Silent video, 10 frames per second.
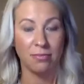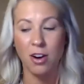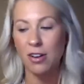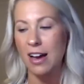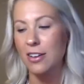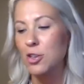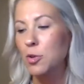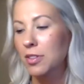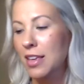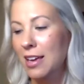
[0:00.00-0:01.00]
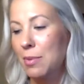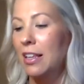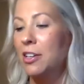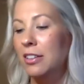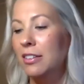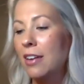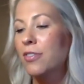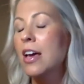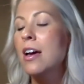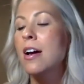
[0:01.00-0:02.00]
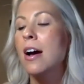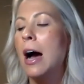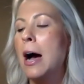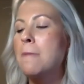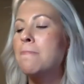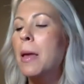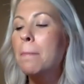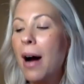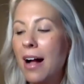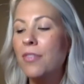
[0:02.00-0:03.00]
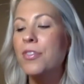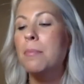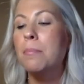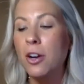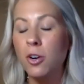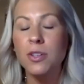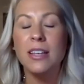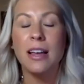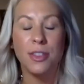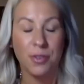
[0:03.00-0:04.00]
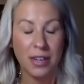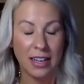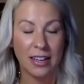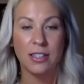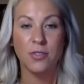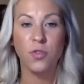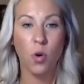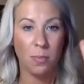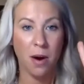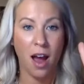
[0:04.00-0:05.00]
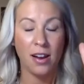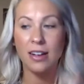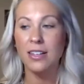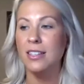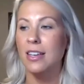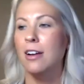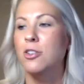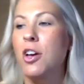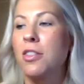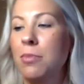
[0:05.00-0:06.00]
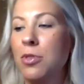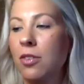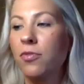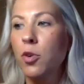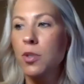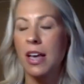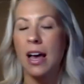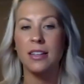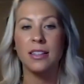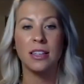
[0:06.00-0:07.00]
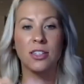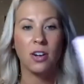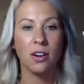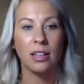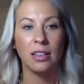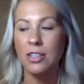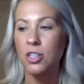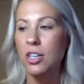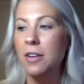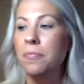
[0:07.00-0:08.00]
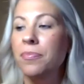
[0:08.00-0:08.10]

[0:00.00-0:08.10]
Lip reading: okay? You will thank me later in life. But the Miracle Set 3D, it's 4 products, and I'll show them to you in full size. This is our cleanser,